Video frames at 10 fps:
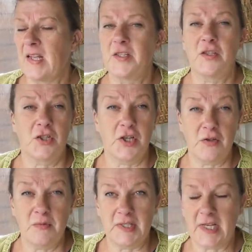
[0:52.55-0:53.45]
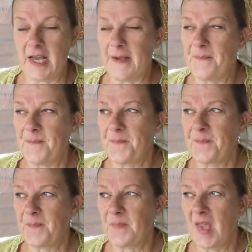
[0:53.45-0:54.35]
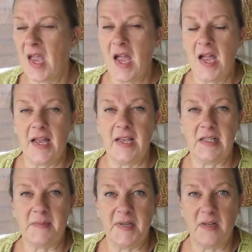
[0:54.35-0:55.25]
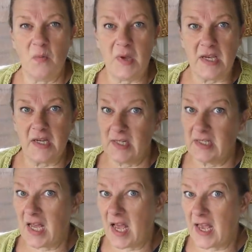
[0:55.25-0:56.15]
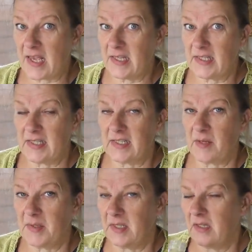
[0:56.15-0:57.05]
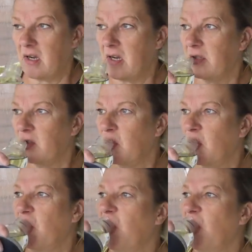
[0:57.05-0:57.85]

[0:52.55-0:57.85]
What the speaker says: it's Tuesday. It's been a week and a day since I was in the garden.